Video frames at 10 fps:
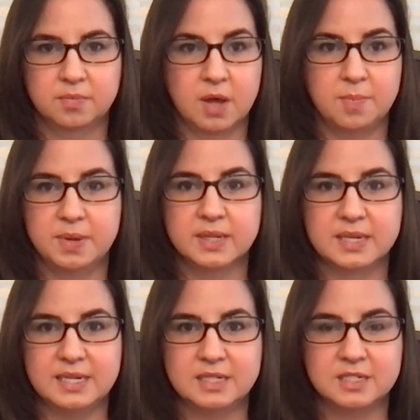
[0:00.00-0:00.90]

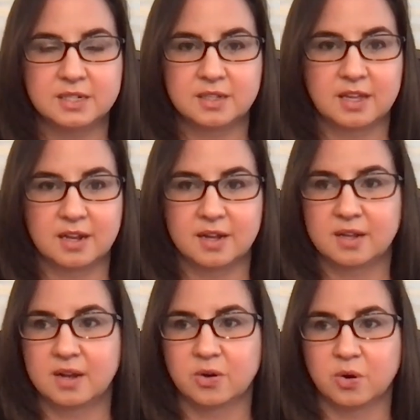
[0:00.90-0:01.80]
ability to
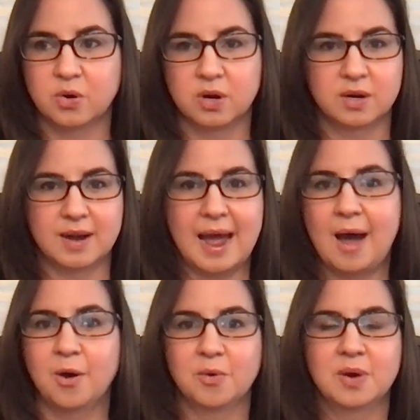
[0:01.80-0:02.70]
or
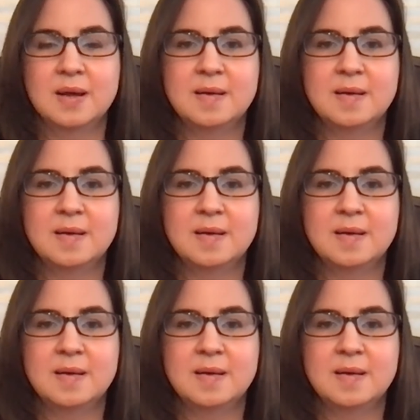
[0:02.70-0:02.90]
how